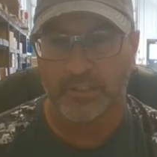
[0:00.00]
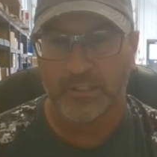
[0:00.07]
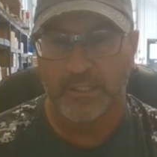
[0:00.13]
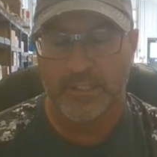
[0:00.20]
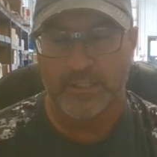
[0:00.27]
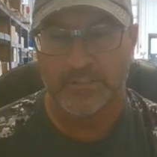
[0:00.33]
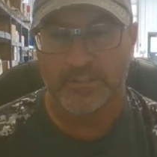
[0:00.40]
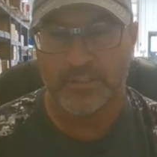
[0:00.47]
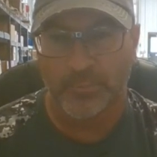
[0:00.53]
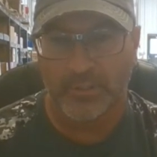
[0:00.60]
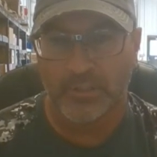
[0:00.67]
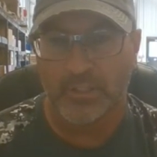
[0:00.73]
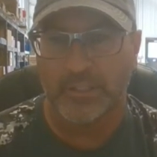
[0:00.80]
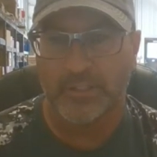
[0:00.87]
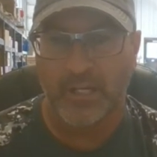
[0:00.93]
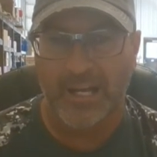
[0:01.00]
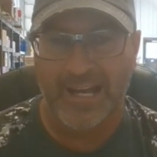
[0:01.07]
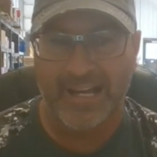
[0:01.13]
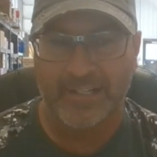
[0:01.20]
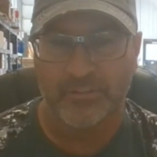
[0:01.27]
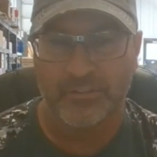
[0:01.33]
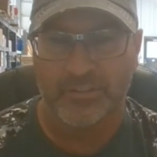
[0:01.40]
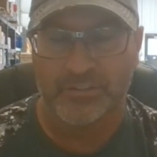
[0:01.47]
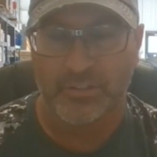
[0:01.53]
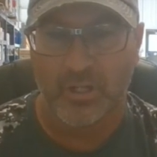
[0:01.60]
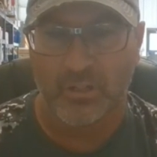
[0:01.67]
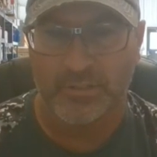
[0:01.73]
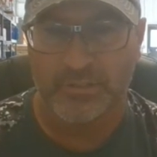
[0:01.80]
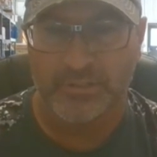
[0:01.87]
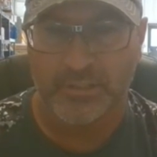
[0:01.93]
behind. Typically, the higher the
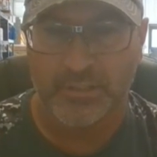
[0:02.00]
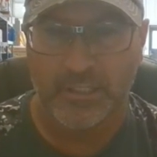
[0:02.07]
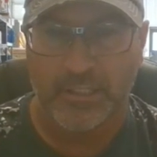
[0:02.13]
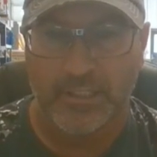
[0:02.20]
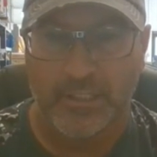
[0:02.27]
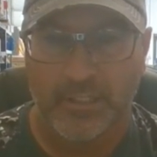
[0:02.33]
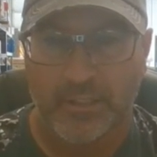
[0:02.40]
solids,